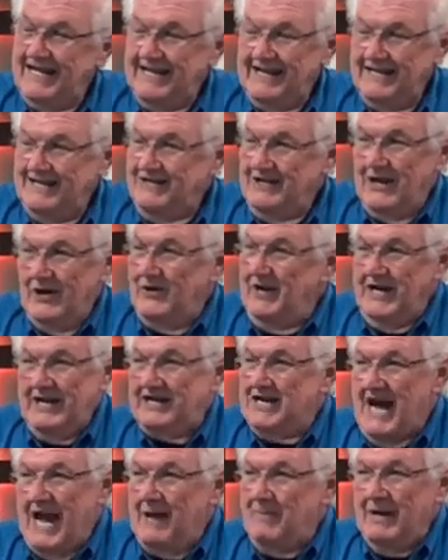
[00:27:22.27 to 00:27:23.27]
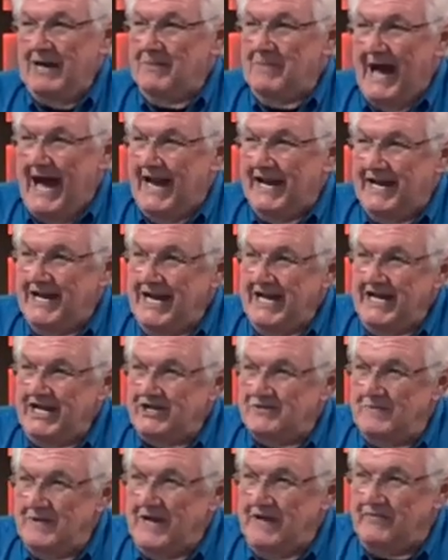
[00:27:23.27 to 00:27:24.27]
Anytime anybody
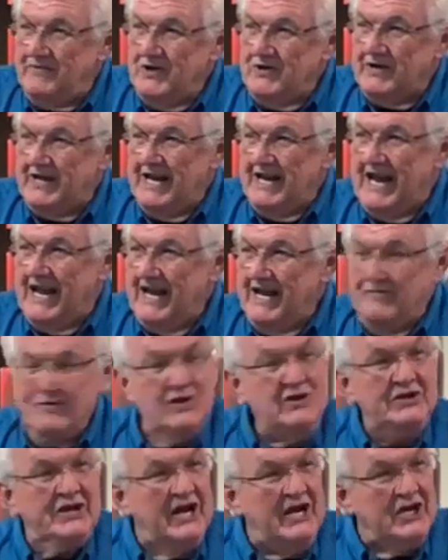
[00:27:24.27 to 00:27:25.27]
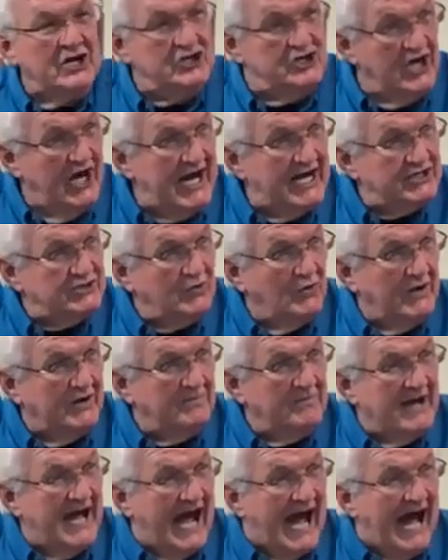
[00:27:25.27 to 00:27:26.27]
needs me, if you can get in touch with
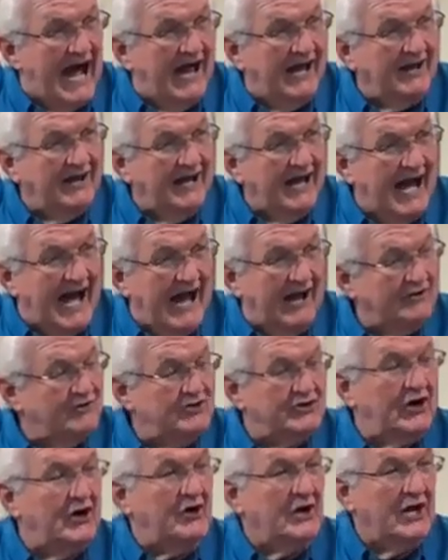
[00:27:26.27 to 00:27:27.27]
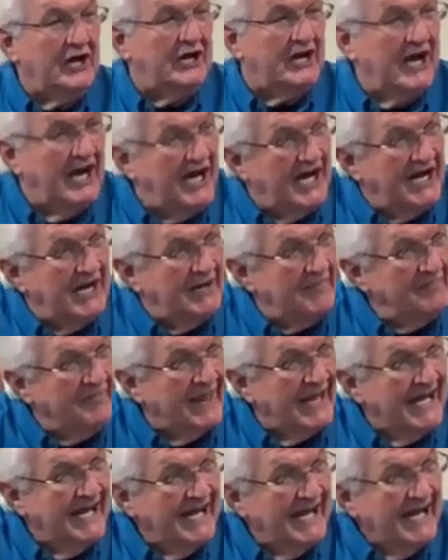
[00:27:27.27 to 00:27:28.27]
me, I'll certainly come.
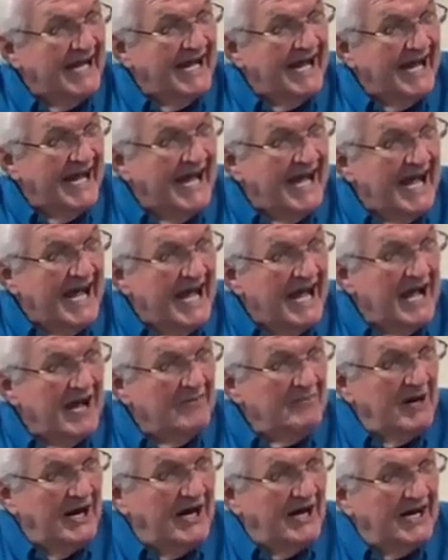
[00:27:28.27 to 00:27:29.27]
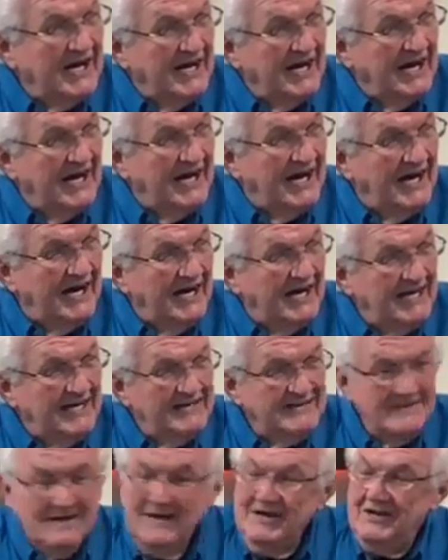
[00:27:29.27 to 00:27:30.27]
But,
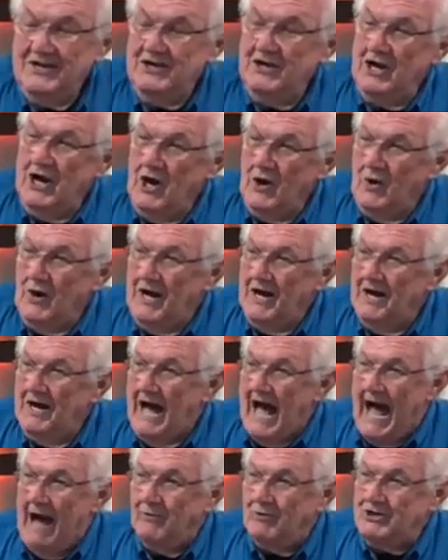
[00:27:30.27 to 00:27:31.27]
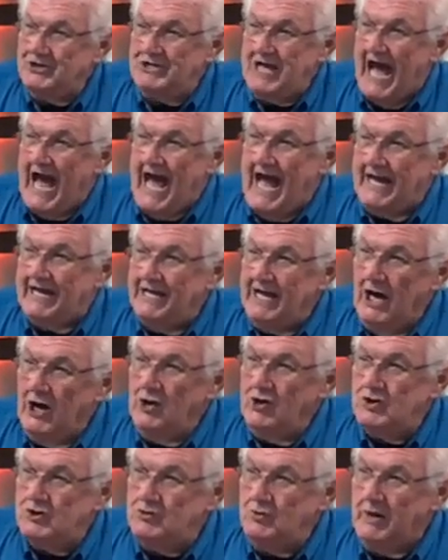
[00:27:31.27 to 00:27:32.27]
I was
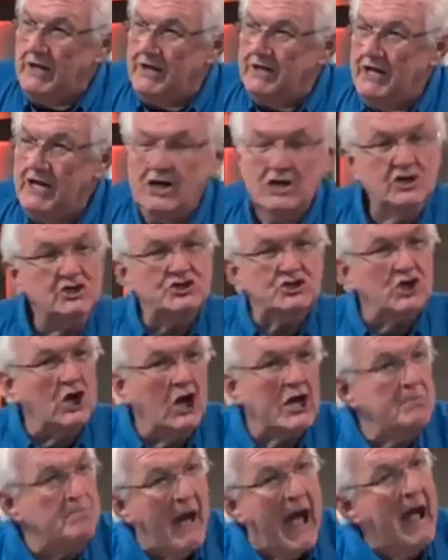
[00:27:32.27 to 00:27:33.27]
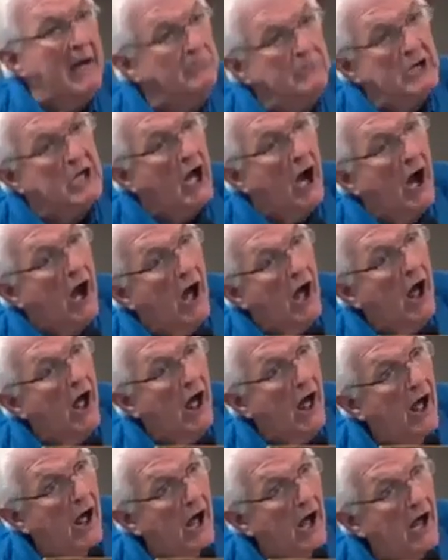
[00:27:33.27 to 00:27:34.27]
diagnosed with sleep apnea.
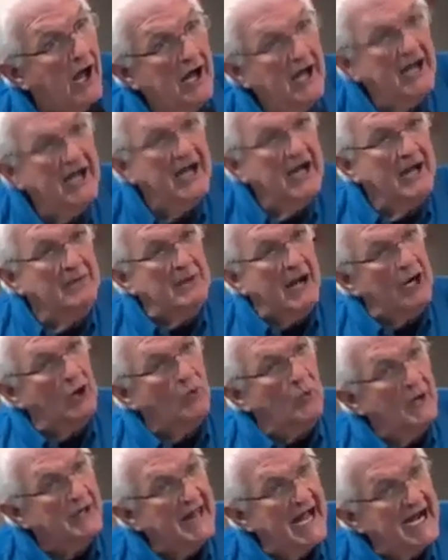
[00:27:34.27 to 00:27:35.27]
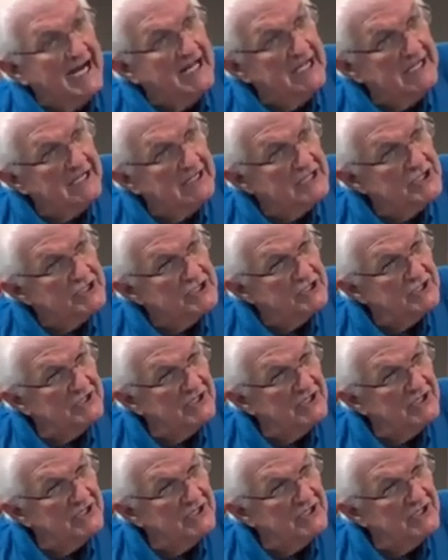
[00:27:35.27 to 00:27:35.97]
Anybody know what that is?